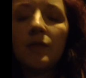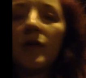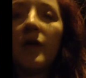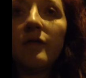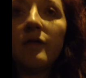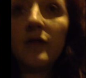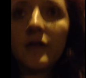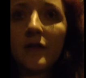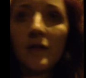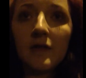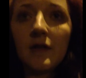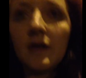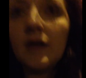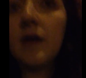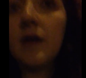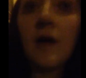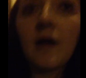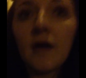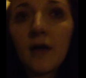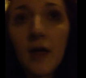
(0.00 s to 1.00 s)

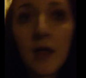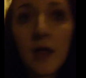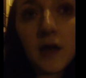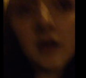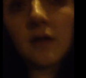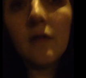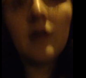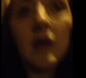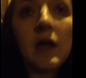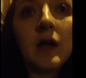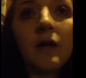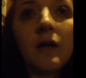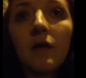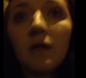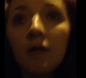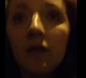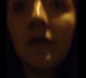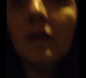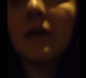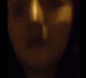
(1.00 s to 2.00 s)
Obviously I can't ring her
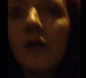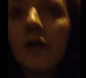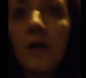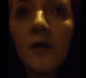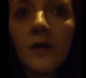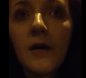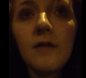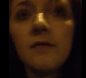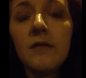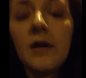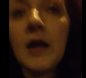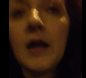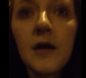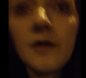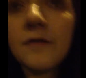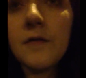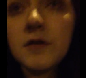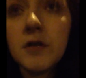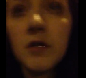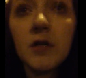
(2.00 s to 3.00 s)
and tell her I've
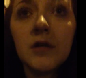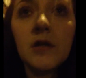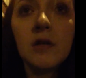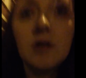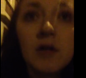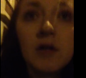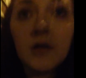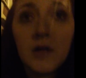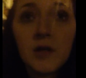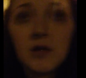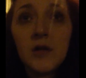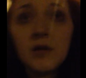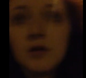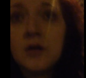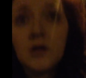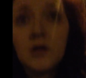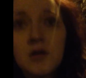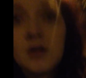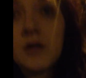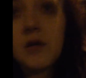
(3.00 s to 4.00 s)
left
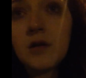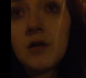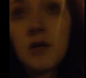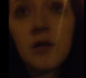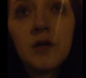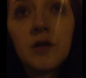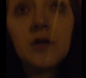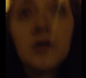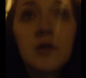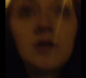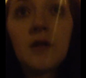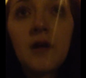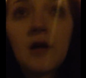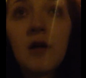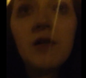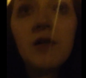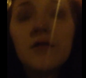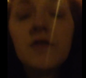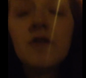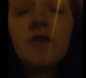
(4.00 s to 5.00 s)
because
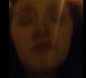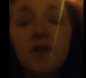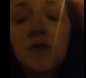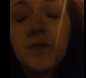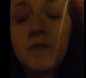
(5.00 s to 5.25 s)
that'll just